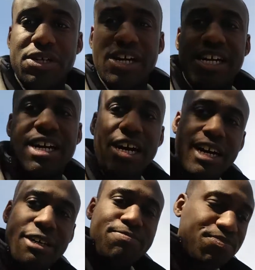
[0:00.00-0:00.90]
car.
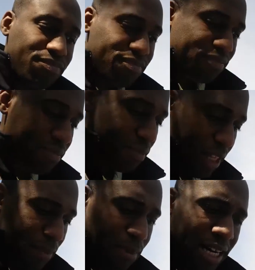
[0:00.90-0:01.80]

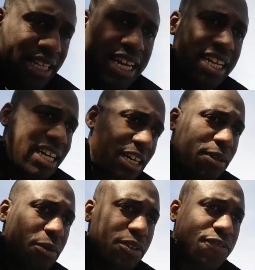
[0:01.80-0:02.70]
Bought that.
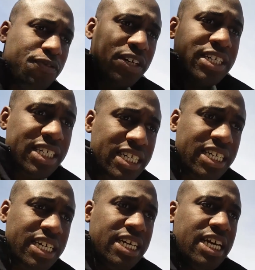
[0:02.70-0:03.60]
It was fun.
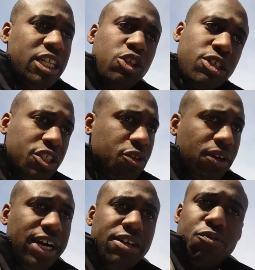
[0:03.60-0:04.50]
Looked
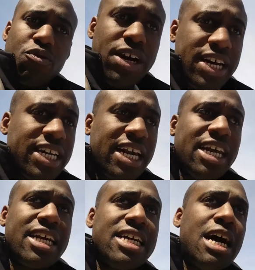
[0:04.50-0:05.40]
great. Red, got a
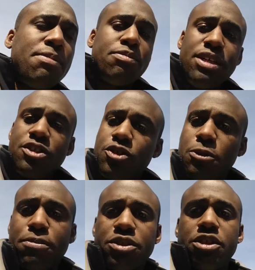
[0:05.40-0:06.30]
lot of compliments.
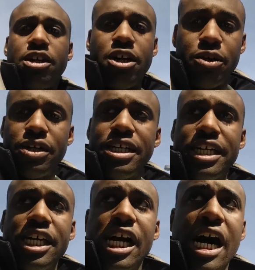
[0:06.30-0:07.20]
Super slow.
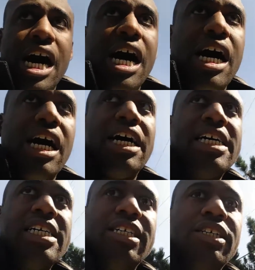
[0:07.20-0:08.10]

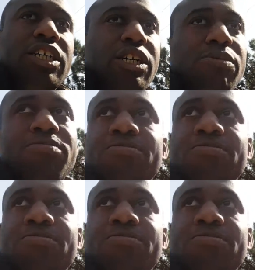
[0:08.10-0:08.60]
You know,